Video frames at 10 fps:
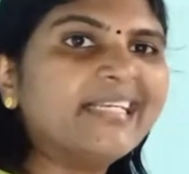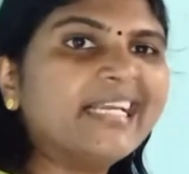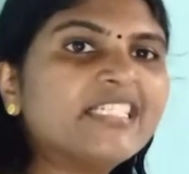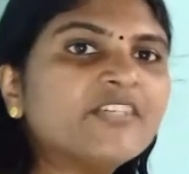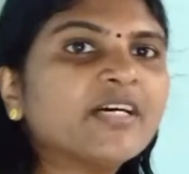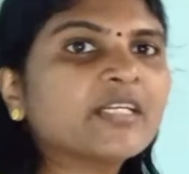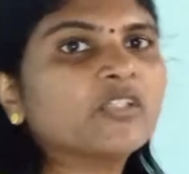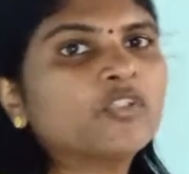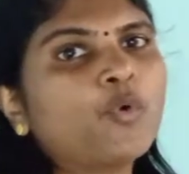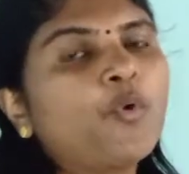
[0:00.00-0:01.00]

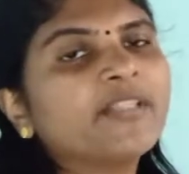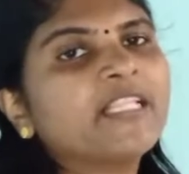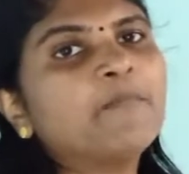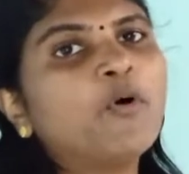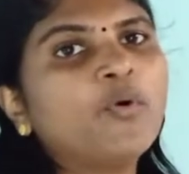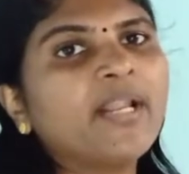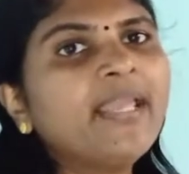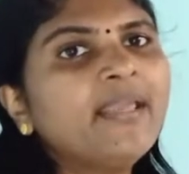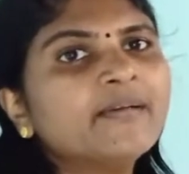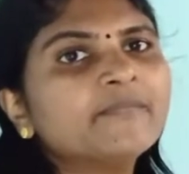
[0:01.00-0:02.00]
network throughout the
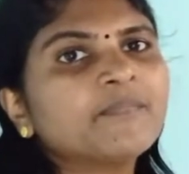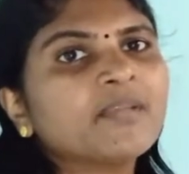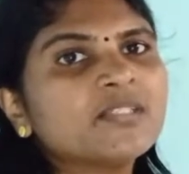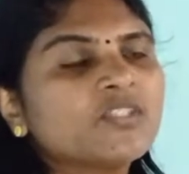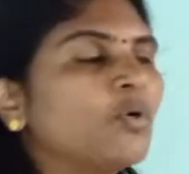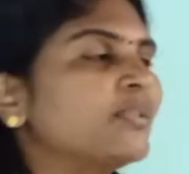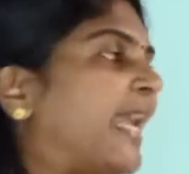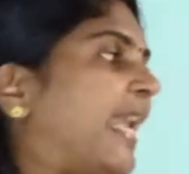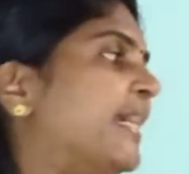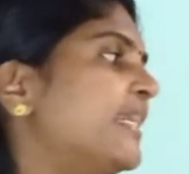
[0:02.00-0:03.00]
body, so
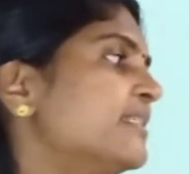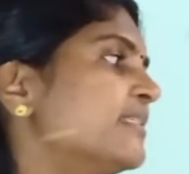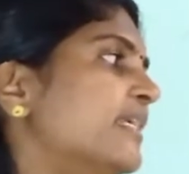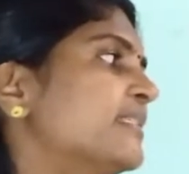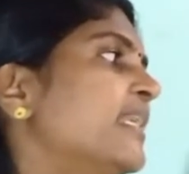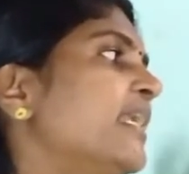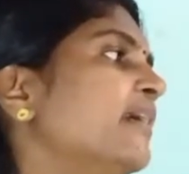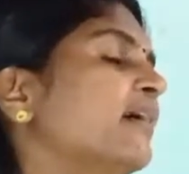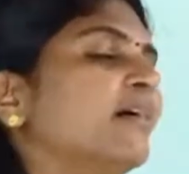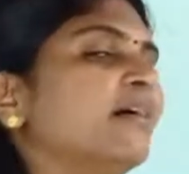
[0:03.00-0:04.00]
the air is easily